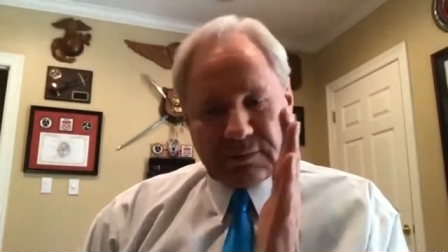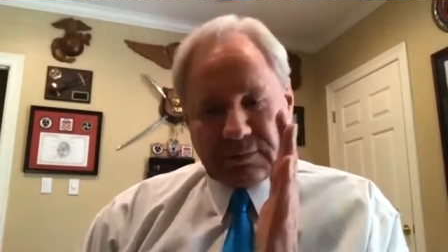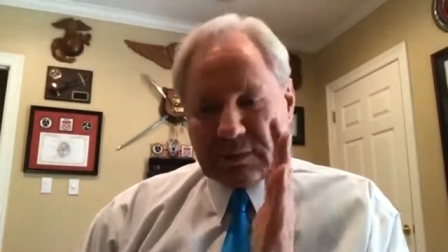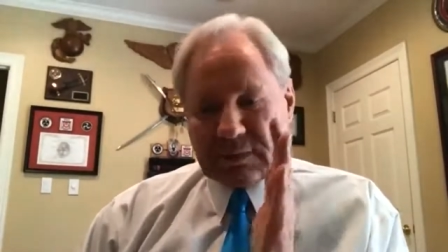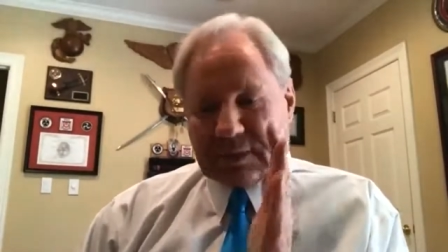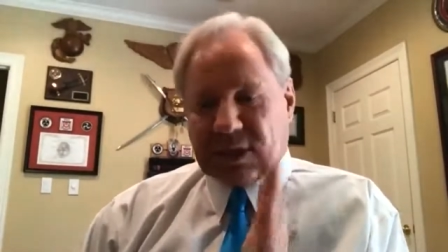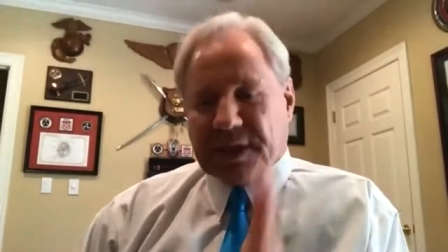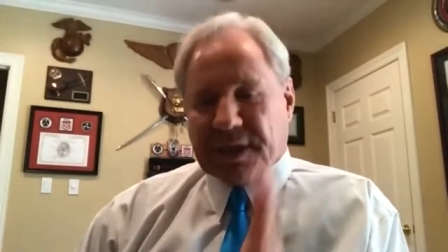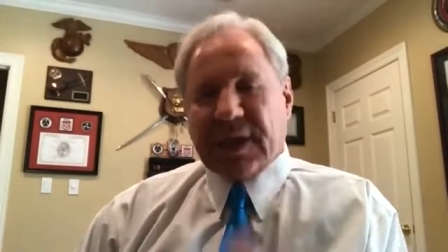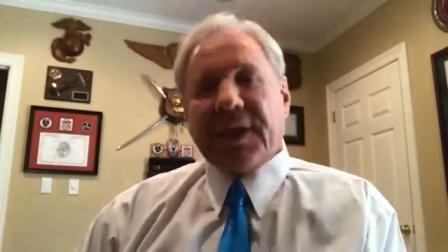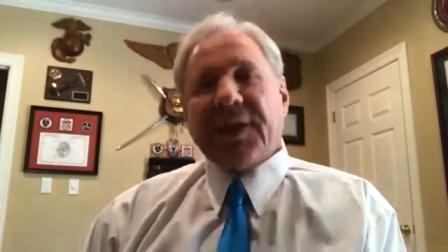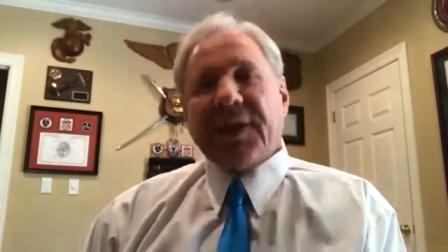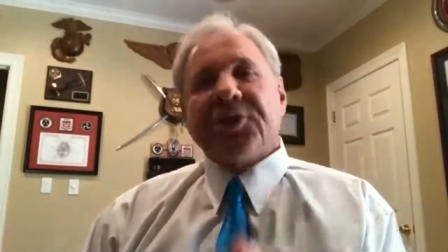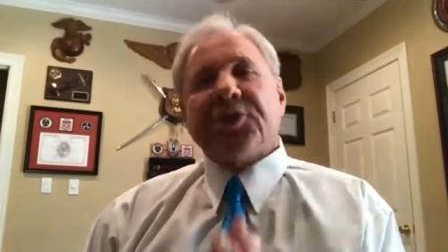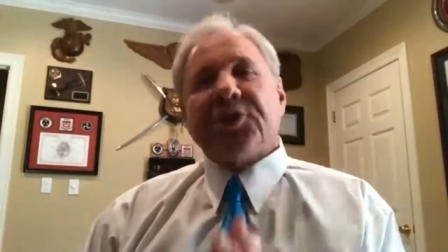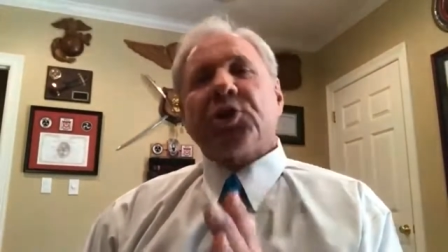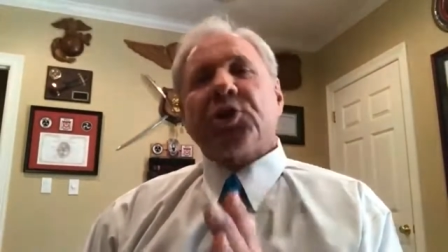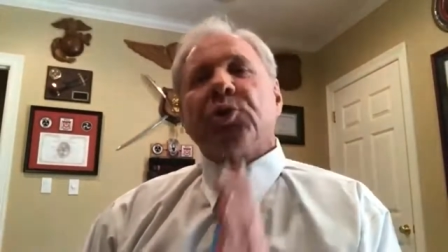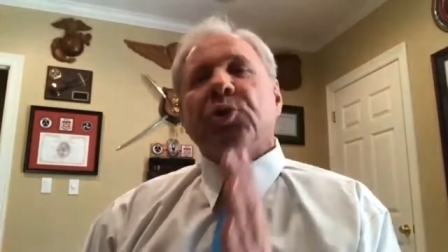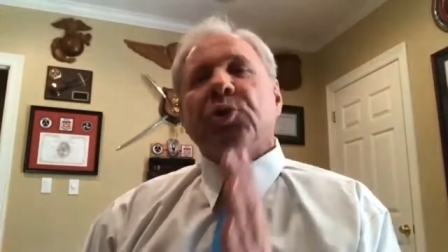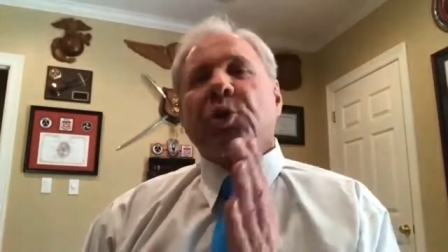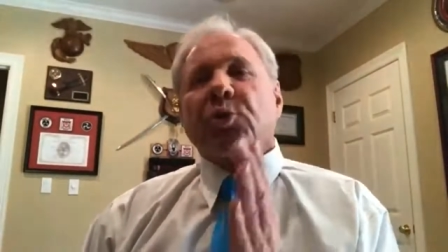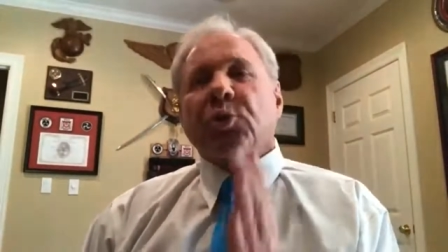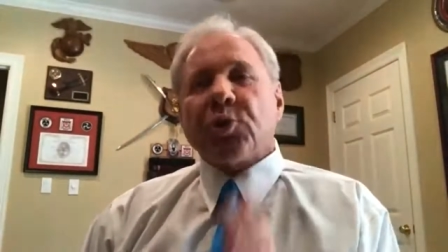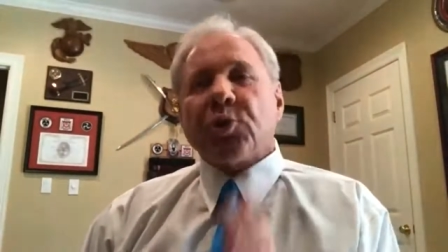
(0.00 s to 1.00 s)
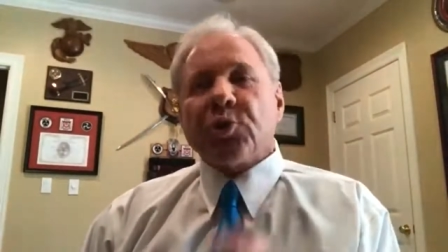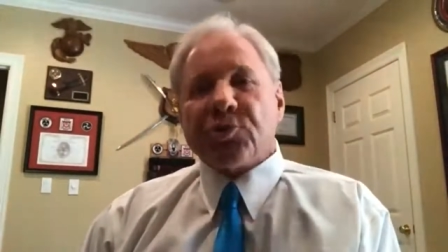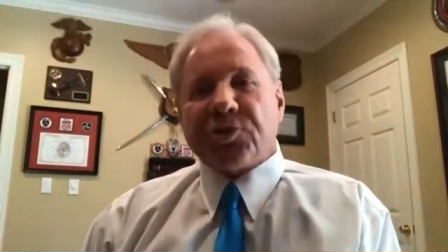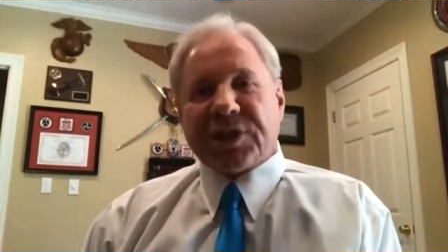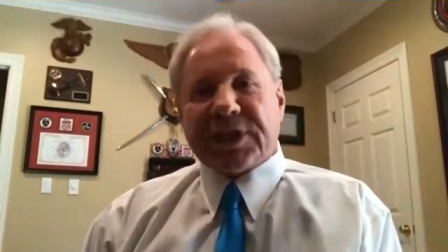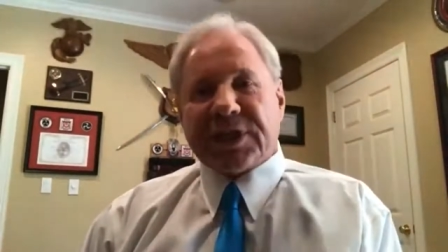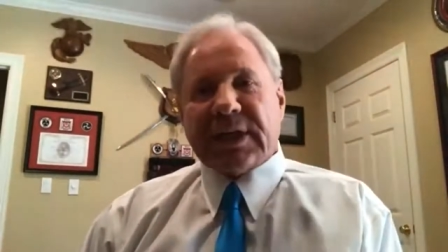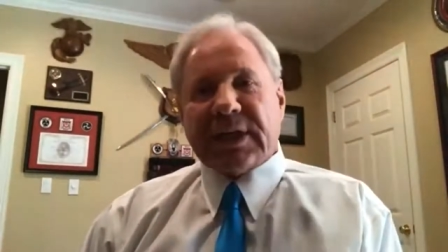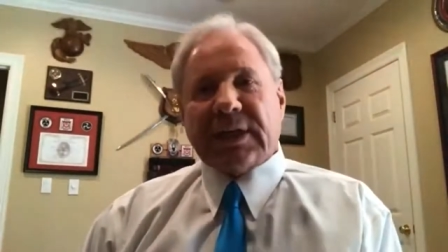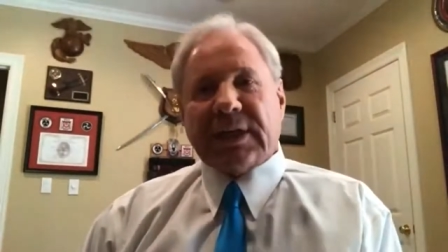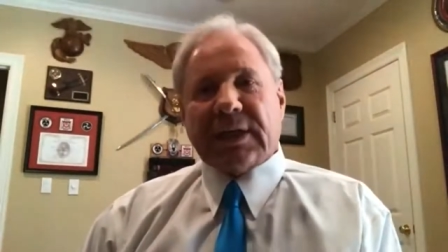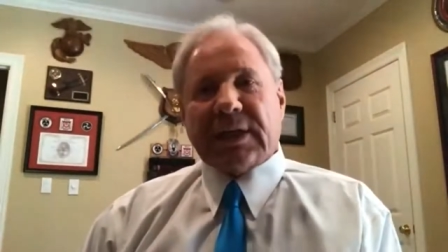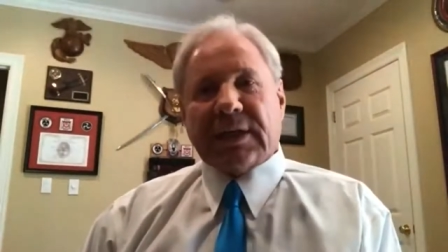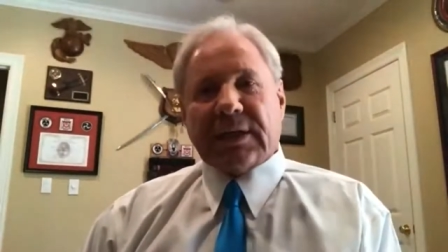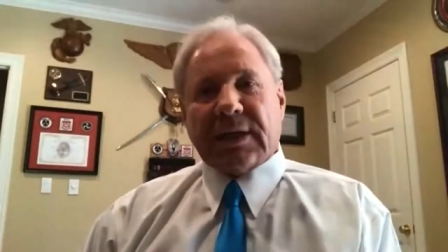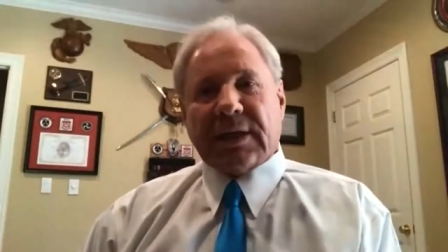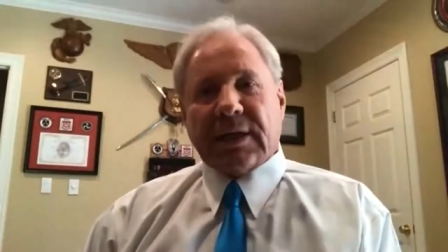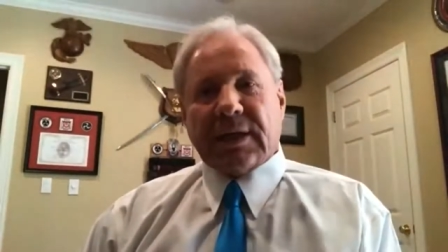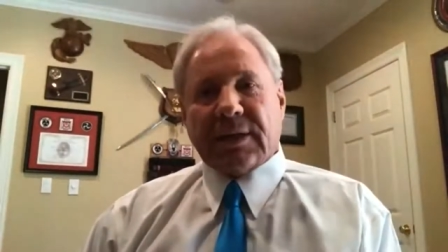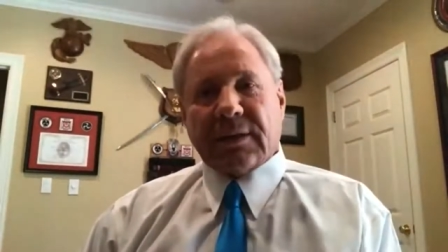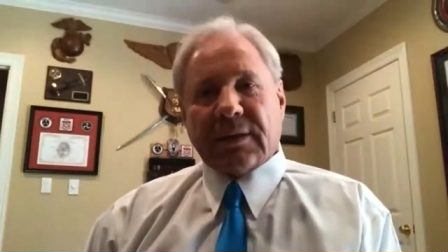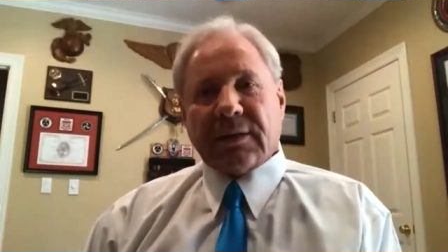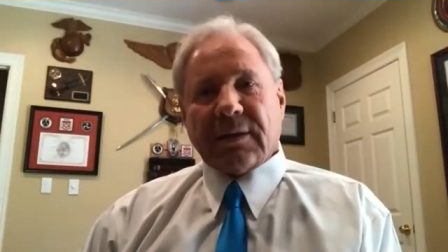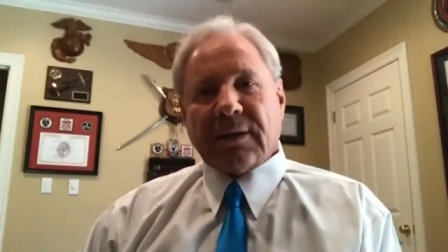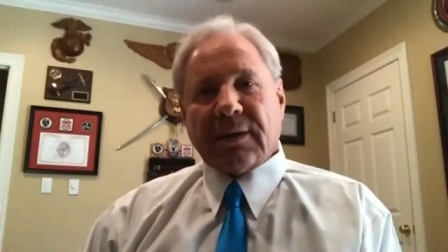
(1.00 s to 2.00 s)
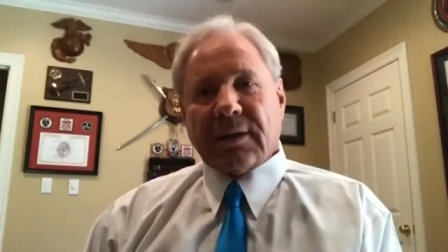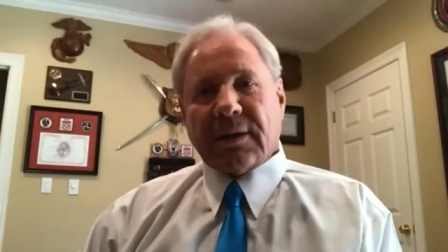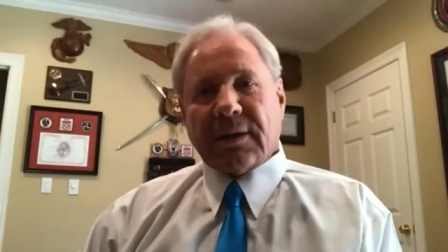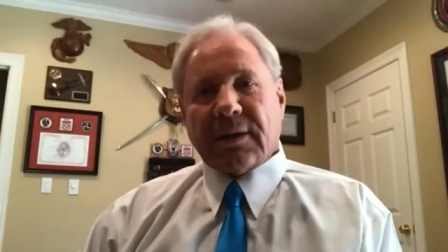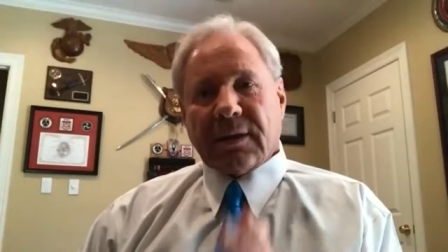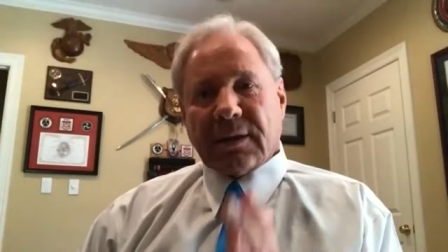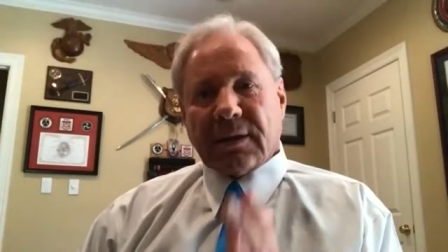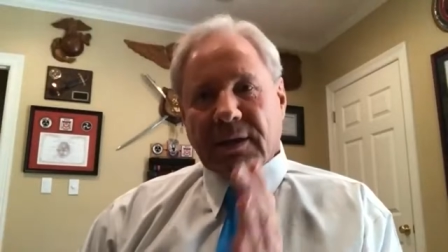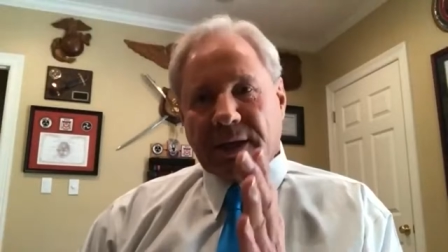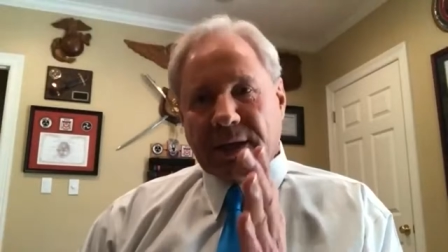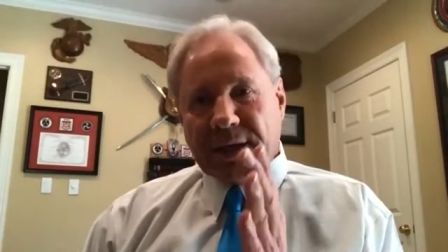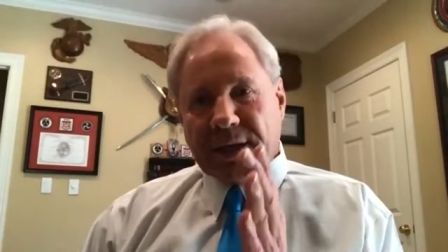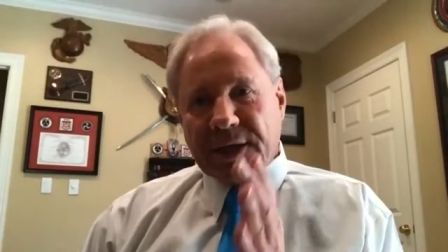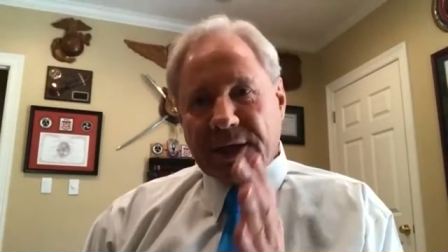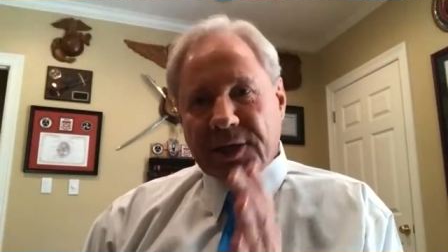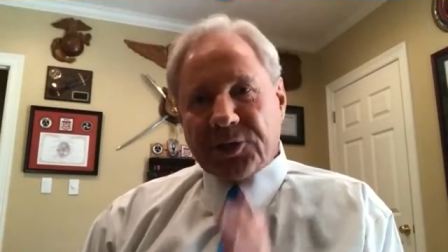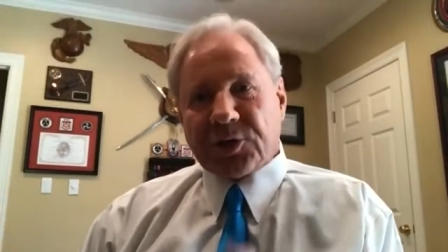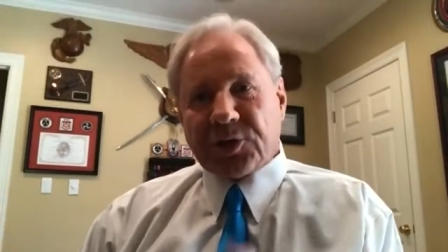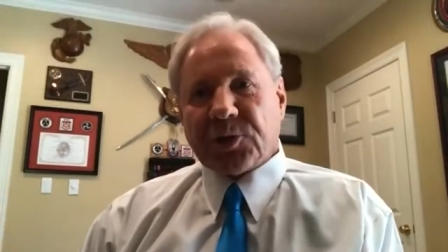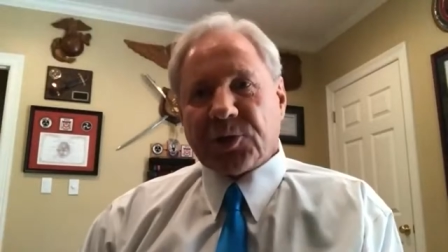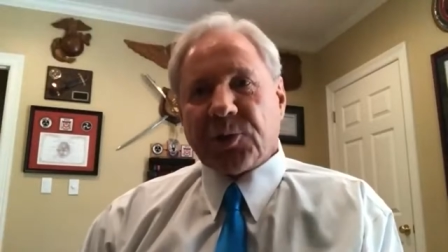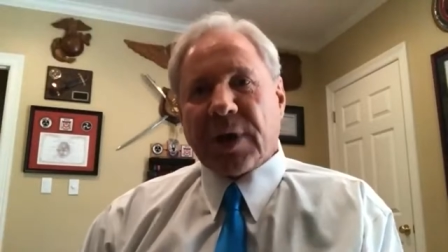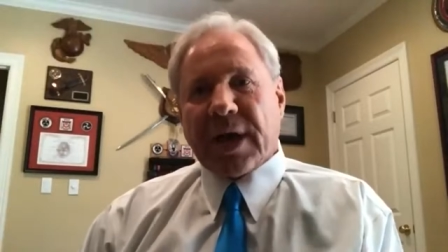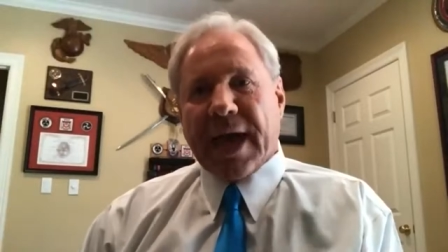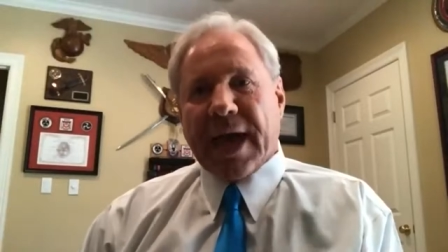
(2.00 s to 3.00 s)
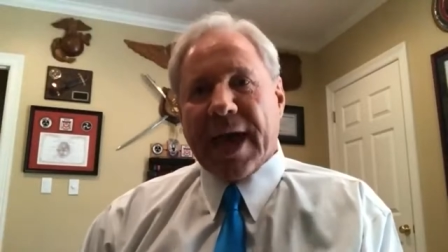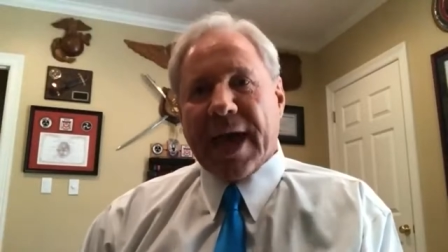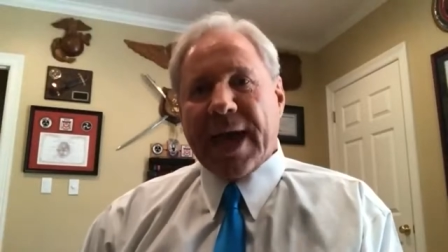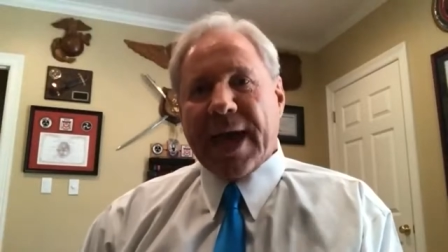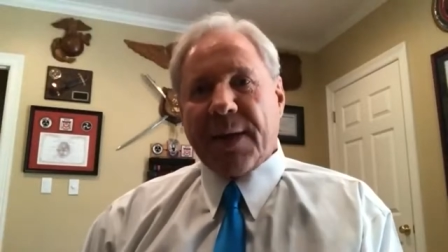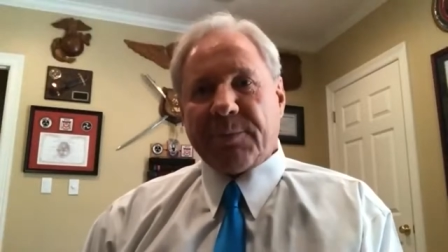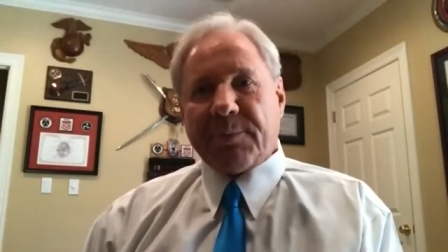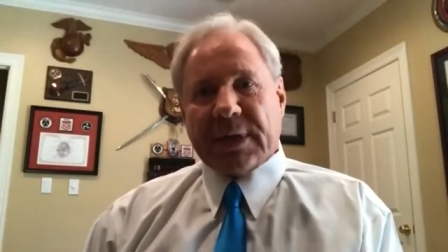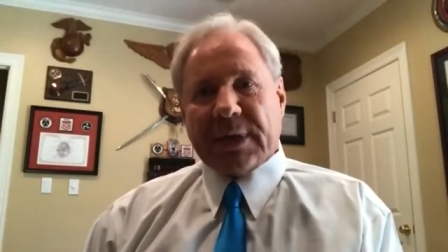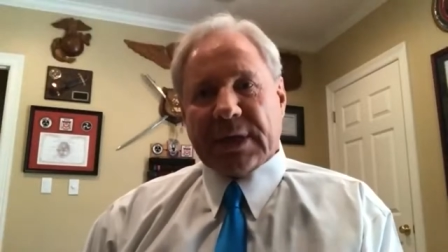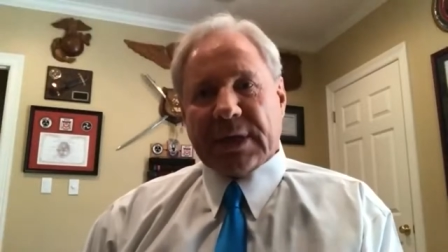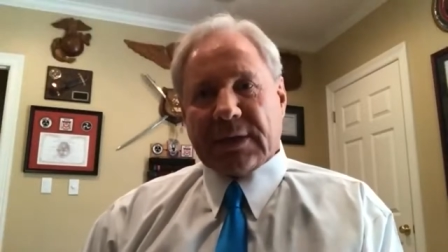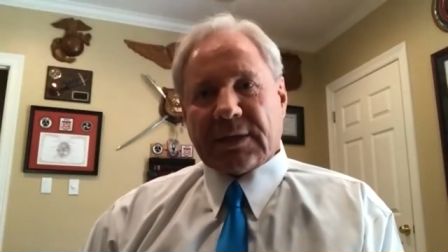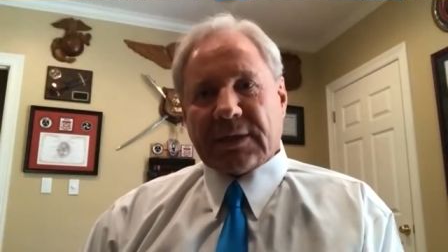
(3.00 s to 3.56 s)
Get into a routine. Get into a habit.